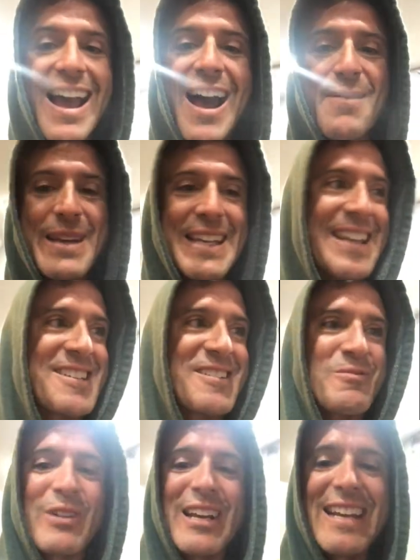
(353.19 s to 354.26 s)
I mean, that's
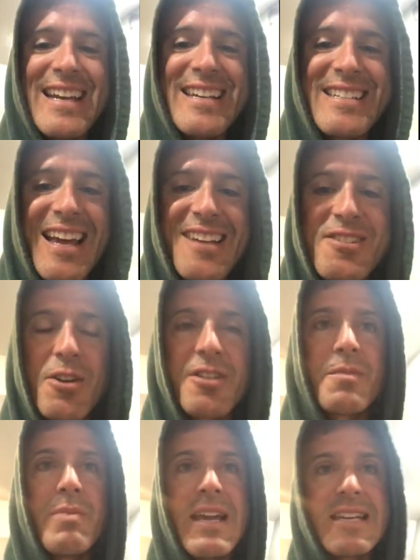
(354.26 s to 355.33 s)
just what it is. Gotta start at
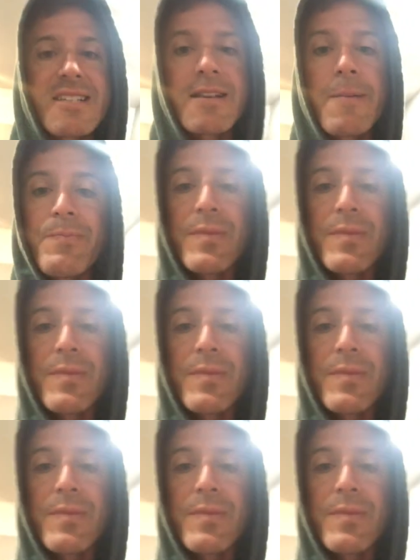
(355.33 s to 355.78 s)
the base.